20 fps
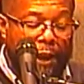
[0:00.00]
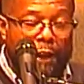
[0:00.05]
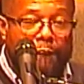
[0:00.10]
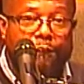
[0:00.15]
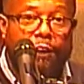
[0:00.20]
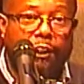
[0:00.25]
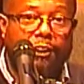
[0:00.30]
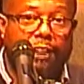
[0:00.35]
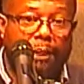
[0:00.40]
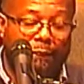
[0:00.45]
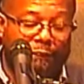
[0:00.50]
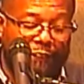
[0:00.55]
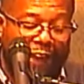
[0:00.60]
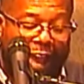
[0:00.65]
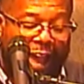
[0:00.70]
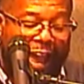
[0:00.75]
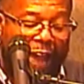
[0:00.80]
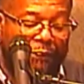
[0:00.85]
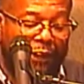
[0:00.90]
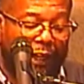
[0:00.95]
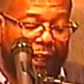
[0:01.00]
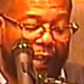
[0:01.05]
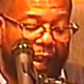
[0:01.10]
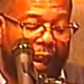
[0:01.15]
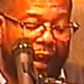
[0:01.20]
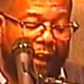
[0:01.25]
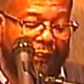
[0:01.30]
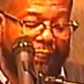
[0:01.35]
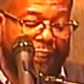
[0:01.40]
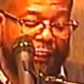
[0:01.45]
verse number 5
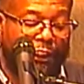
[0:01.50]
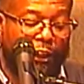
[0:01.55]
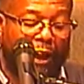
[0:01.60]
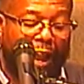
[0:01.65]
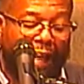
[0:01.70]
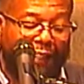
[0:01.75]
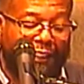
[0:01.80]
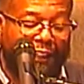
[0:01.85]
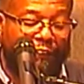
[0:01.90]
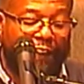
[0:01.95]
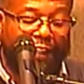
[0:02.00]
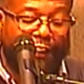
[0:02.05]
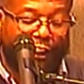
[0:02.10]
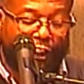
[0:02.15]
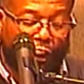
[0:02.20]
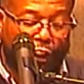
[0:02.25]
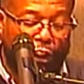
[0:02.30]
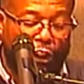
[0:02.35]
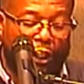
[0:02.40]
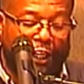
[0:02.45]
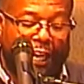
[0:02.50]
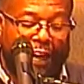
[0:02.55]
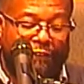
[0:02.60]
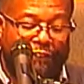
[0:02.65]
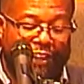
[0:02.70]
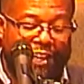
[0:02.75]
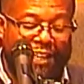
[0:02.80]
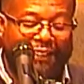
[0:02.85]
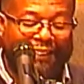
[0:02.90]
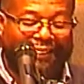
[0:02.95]
declares, and Jehoshaphat stood in
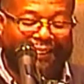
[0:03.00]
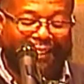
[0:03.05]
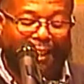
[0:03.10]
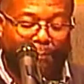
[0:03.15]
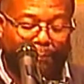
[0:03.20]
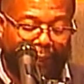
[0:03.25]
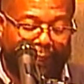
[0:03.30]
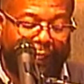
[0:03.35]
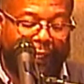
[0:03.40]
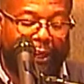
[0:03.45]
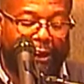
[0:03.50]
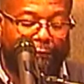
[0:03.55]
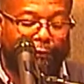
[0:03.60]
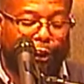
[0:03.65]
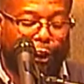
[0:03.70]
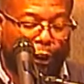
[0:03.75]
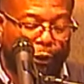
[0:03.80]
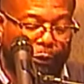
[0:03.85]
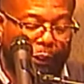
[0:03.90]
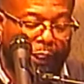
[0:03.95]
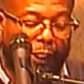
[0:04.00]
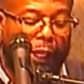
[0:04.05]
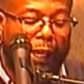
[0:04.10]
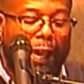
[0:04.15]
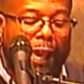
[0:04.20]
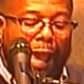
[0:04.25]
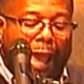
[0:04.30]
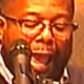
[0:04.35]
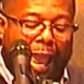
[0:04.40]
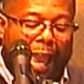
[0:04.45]
the assembly of Judah
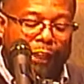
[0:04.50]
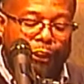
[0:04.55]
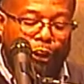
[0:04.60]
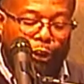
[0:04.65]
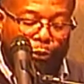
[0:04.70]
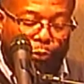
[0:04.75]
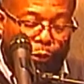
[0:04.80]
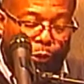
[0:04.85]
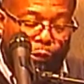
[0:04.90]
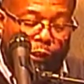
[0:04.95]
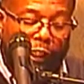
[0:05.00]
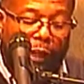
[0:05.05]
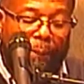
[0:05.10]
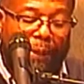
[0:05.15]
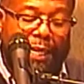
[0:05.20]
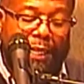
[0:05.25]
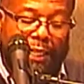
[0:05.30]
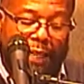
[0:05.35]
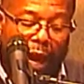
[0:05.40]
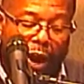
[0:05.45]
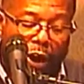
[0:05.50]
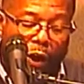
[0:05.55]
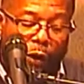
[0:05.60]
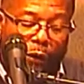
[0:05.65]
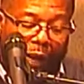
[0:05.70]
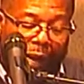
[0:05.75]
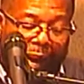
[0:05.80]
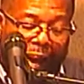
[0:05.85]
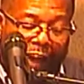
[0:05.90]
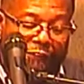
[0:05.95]
and Jerusalem. He called
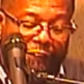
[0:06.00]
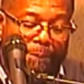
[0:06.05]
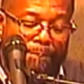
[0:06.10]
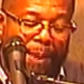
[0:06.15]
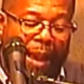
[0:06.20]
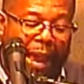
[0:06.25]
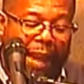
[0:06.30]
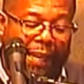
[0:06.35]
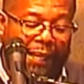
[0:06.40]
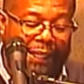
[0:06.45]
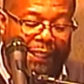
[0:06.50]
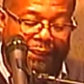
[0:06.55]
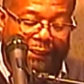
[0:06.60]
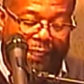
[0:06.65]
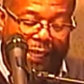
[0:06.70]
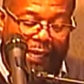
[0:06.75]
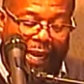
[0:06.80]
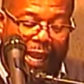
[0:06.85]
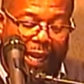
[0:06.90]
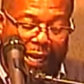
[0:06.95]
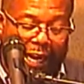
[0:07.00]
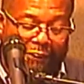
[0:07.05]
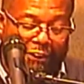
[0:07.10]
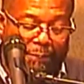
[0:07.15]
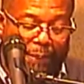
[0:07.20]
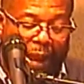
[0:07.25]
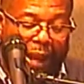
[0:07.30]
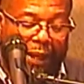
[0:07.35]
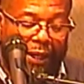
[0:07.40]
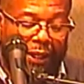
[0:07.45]
everybody. He said, now
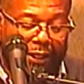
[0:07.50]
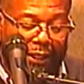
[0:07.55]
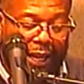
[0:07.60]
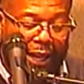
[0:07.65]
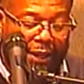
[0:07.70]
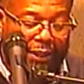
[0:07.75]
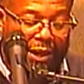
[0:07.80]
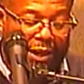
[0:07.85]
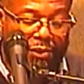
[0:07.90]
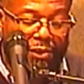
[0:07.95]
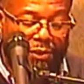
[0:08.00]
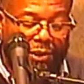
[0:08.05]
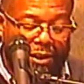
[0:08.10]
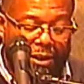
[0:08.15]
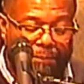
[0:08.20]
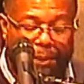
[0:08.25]
everybody, now y'all gonna come to